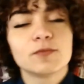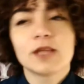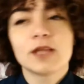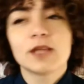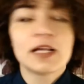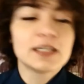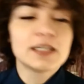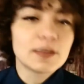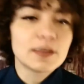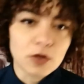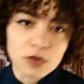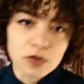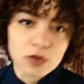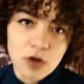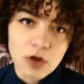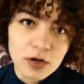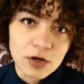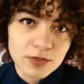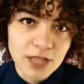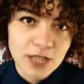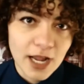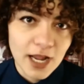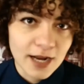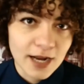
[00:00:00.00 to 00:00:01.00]
And I'm not going
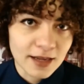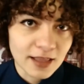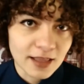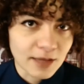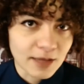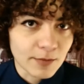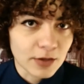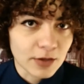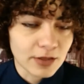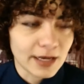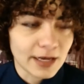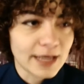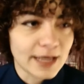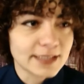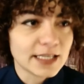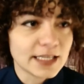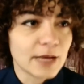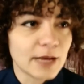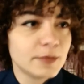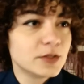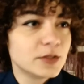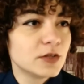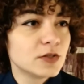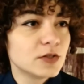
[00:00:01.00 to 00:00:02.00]
to say anything about the last
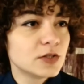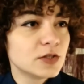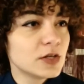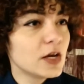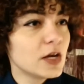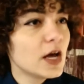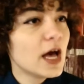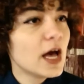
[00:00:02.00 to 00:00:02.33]
episodes.